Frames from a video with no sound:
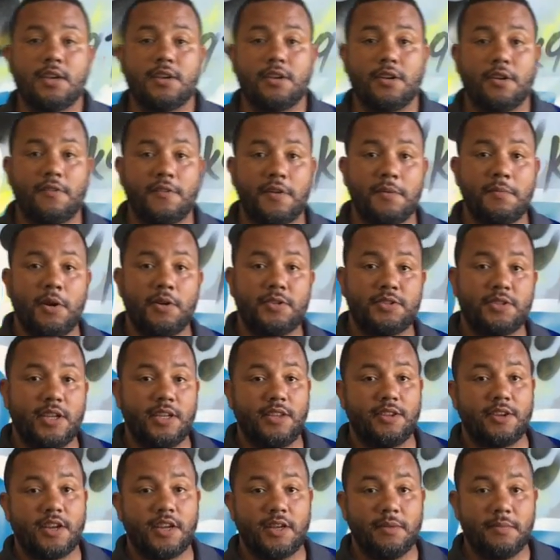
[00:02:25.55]
your remote's
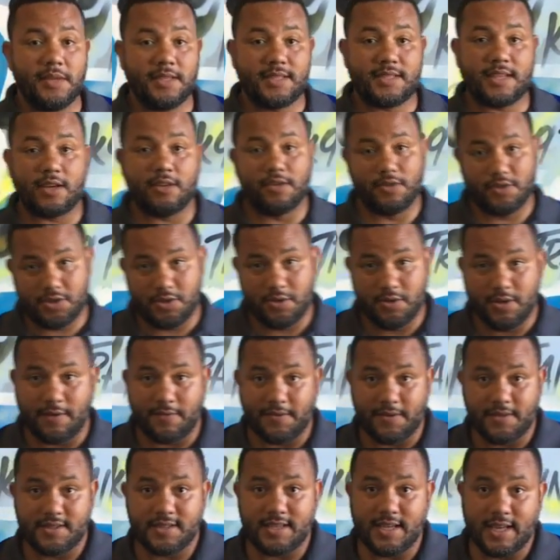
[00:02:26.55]
either going to be set on 2
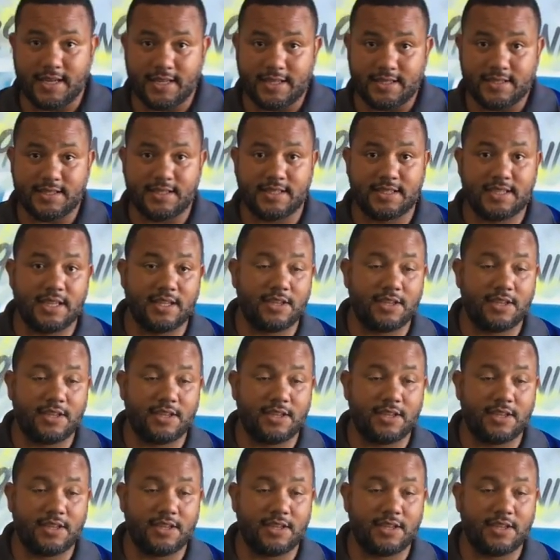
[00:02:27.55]
different settings. It's